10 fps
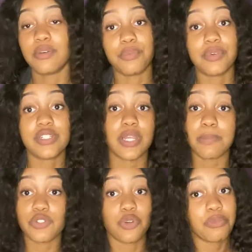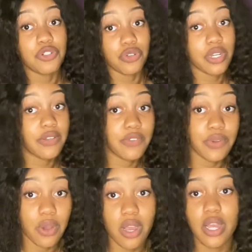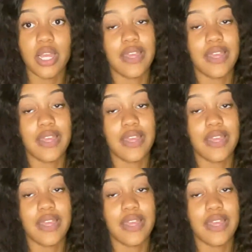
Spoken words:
which I'm sure majority of you are.